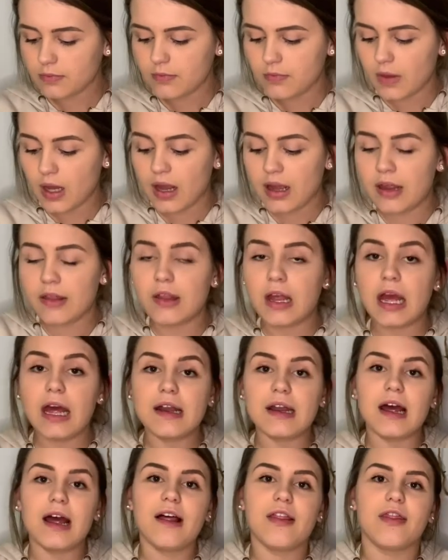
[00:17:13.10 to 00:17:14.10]
And
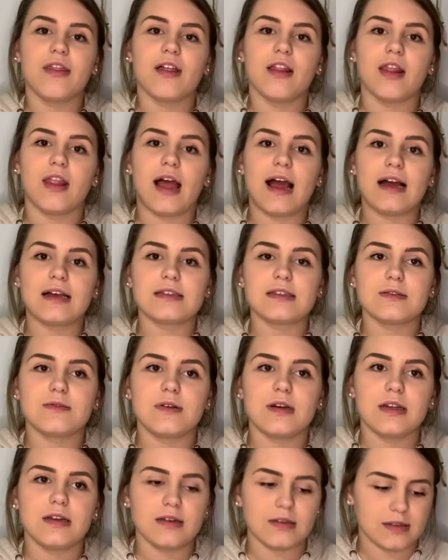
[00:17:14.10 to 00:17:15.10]
then the last
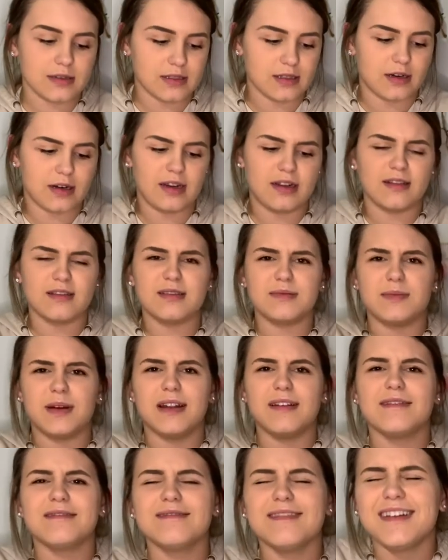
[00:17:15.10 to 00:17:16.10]
one, sorry, this
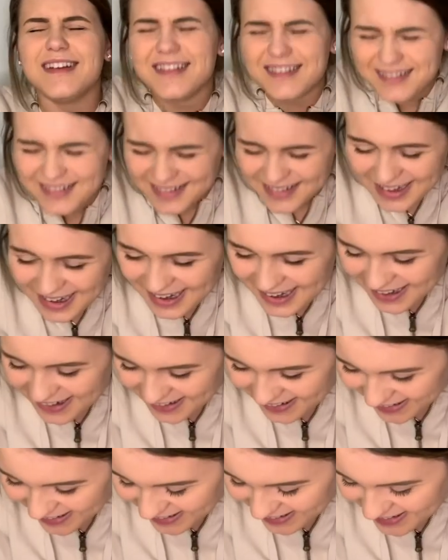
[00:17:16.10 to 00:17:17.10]
pen.
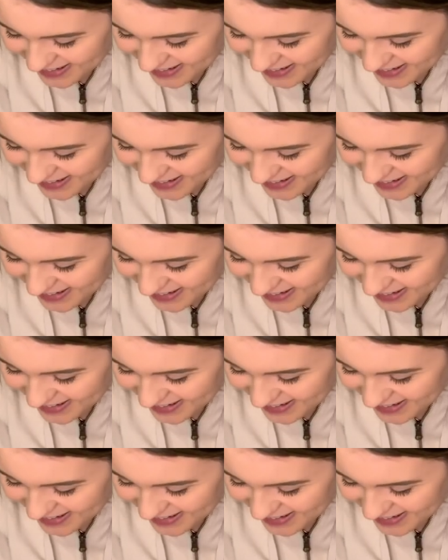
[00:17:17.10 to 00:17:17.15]
Okay.